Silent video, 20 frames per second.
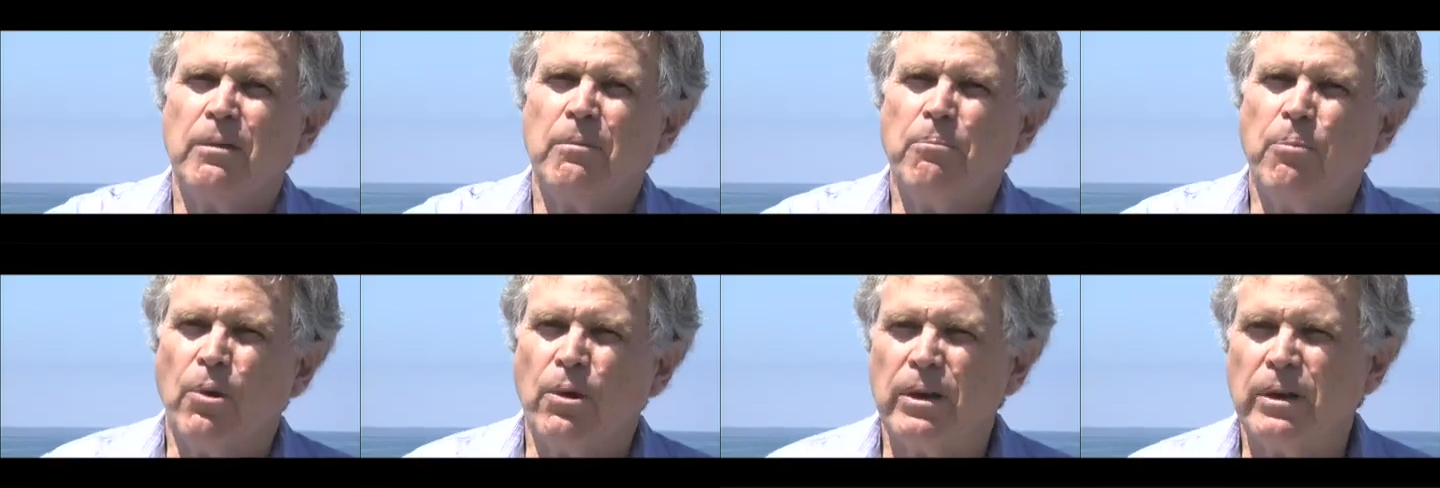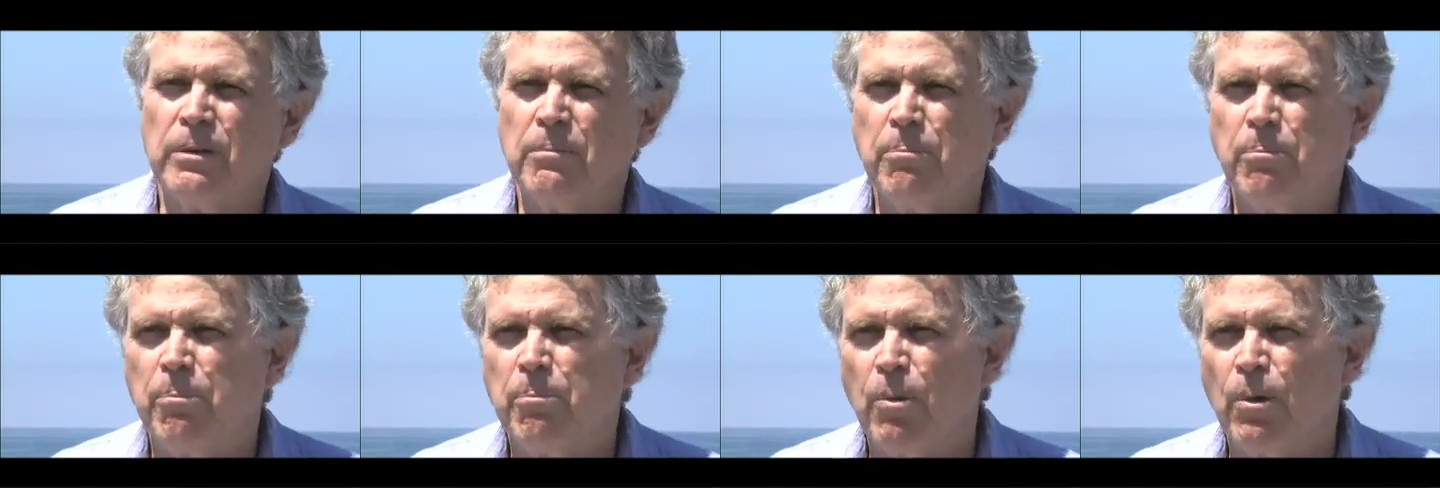
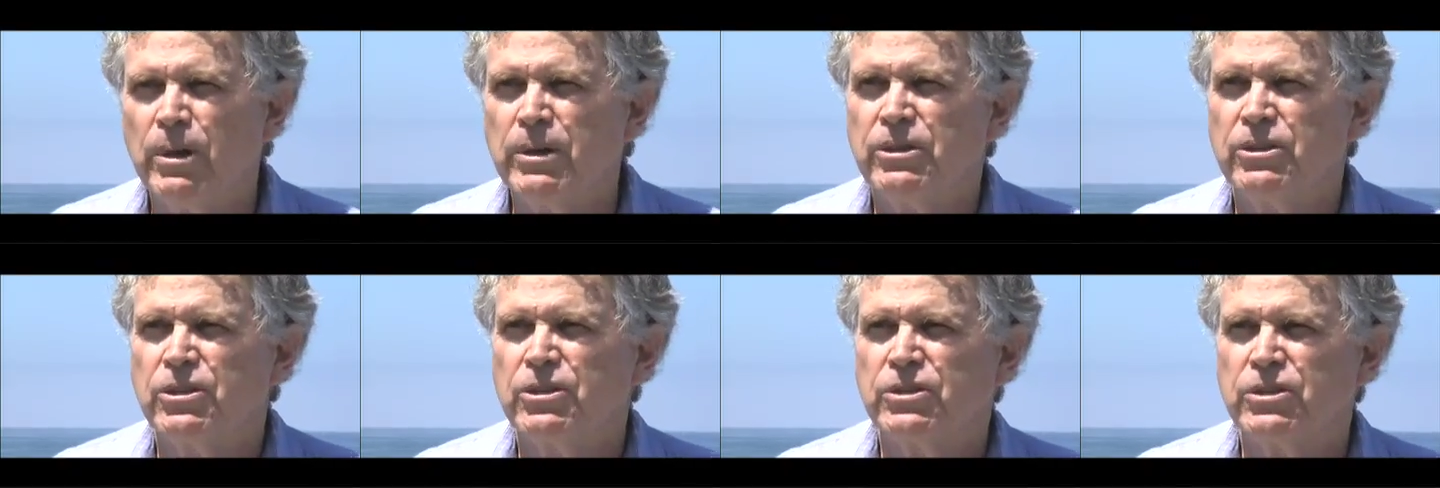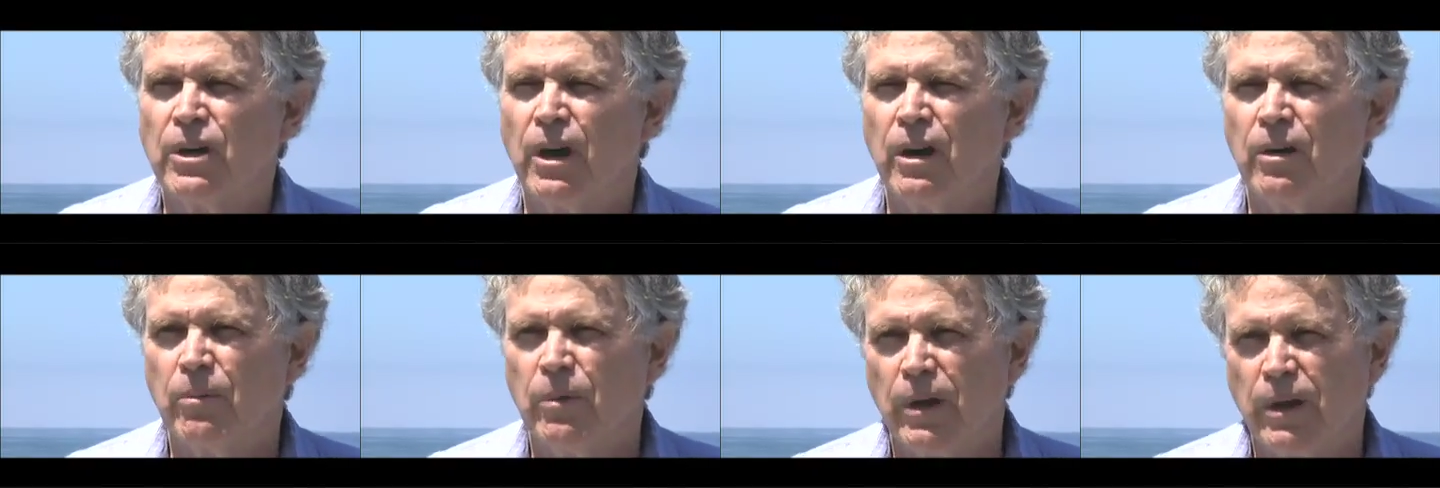important point to
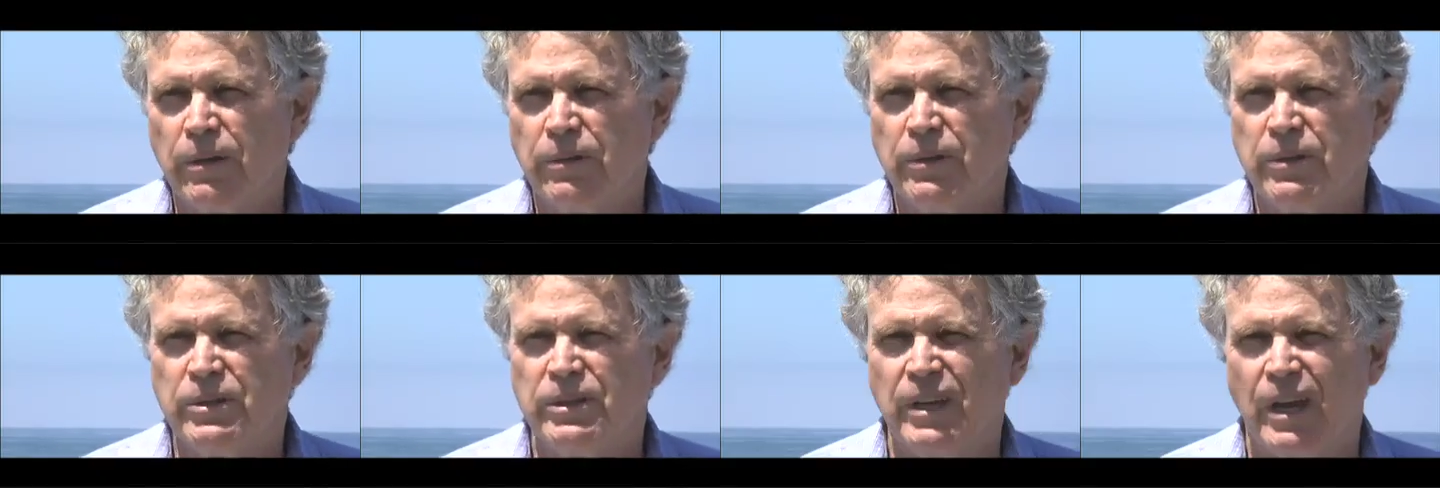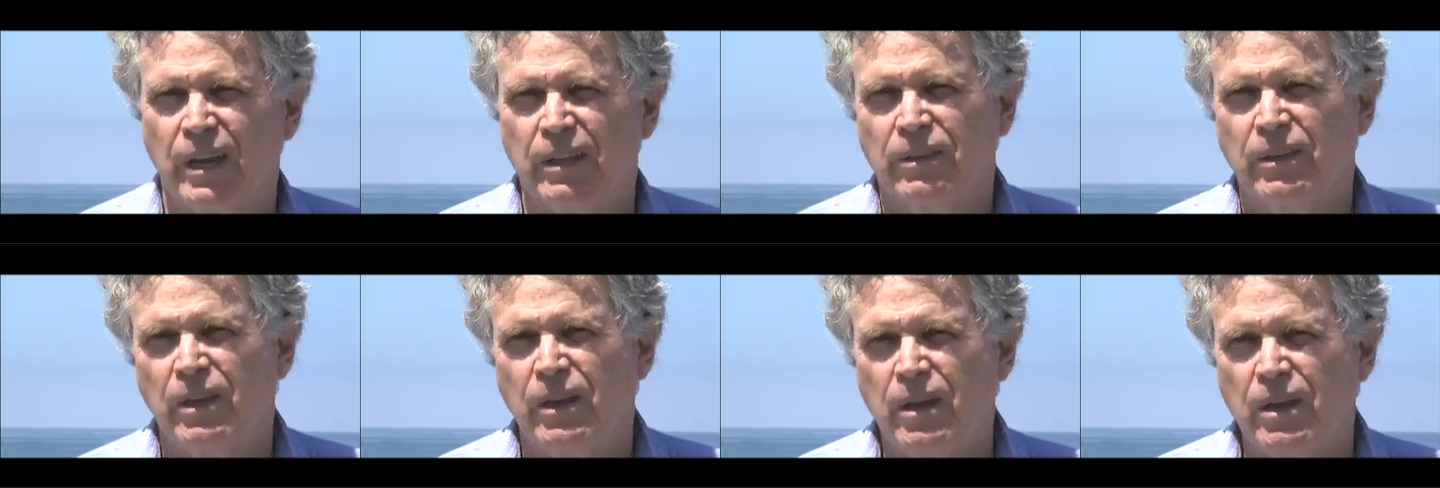start with is
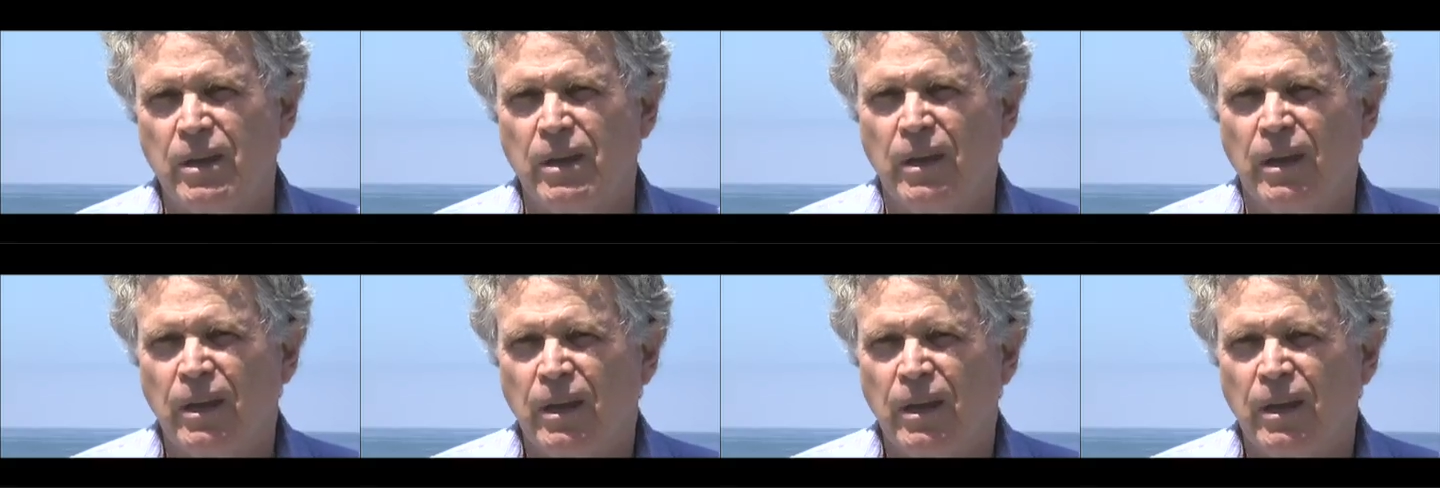that the